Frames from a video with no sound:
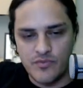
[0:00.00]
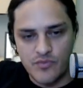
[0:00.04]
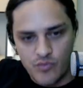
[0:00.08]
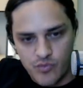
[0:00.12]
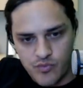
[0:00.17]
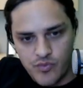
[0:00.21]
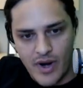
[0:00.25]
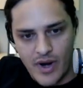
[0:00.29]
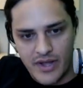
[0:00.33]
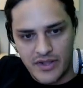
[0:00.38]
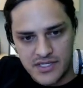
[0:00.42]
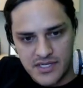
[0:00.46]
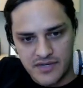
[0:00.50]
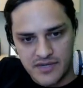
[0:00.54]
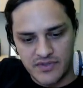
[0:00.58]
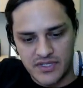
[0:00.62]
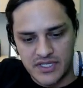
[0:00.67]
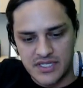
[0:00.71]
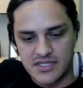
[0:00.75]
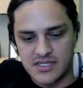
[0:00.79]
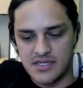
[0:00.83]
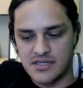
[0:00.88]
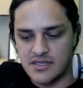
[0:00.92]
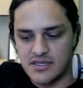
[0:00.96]
relatively
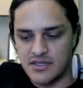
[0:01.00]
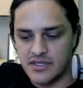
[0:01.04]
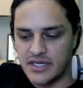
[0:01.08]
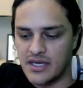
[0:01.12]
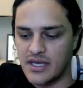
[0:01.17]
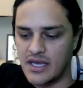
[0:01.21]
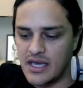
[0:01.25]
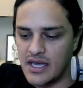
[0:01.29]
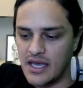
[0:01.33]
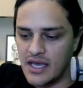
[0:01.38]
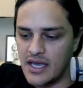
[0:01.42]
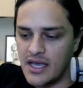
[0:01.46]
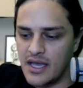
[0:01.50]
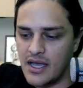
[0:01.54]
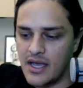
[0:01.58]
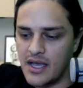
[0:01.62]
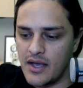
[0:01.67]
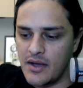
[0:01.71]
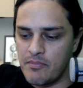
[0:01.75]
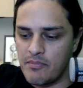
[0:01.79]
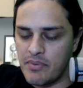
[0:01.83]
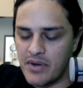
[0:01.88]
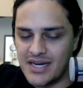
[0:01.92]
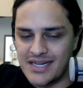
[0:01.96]
consistently.
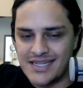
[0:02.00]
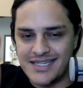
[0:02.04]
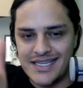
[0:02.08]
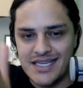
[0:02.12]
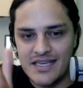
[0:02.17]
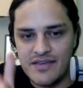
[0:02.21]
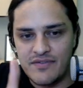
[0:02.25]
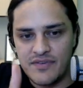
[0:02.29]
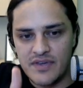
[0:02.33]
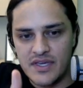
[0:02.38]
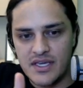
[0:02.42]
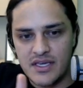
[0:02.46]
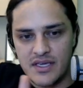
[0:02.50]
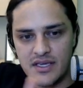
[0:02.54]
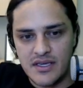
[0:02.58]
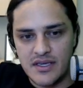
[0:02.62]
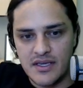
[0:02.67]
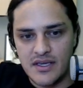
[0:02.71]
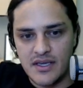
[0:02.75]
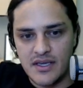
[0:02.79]
But a TV